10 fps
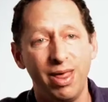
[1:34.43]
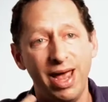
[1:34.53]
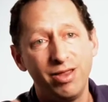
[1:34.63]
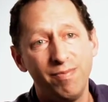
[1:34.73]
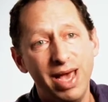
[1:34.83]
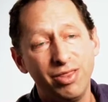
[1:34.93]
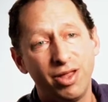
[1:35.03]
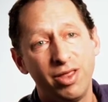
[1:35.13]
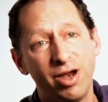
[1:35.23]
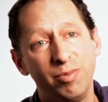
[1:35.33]
and the math
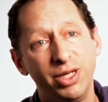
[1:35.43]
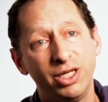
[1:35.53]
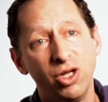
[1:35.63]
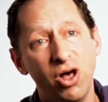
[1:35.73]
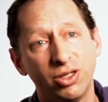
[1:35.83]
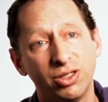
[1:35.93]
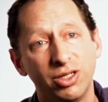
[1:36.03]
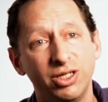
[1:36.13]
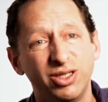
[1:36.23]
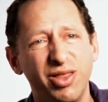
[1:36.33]
that they are being taught,
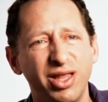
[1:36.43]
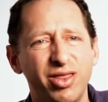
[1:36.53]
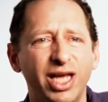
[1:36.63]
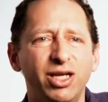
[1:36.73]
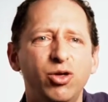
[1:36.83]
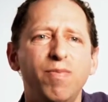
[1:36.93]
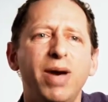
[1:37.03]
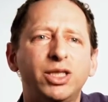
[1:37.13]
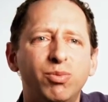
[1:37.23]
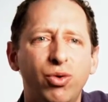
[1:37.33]
so that they can do
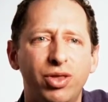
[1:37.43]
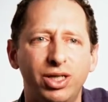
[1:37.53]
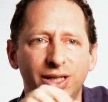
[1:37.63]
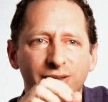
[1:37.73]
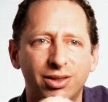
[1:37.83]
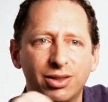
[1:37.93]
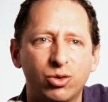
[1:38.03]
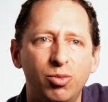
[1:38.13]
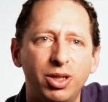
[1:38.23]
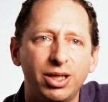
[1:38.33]
much more than just
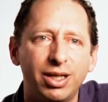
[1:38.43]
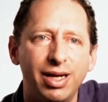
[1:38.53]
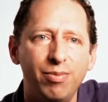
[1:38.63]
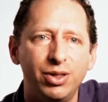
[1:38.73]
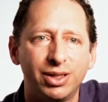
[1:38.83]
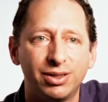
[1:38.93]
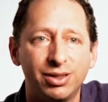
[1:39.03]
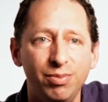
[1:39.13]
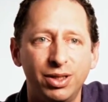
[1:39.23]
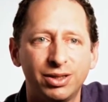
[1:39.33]
scribble little numbers and
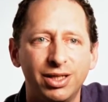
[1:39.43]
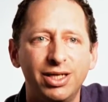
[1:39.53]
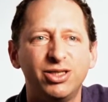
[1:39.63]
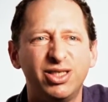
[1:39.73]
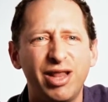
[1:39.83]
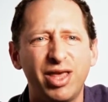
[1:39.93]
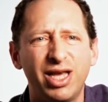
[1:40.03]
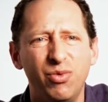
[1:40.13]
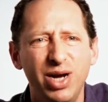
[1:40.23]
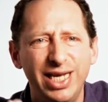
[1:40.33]
symbols, so that they
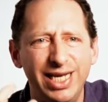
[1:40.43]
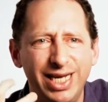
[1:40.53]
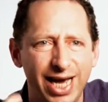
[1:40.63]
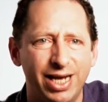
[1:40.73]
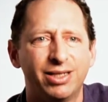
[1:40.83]
can really get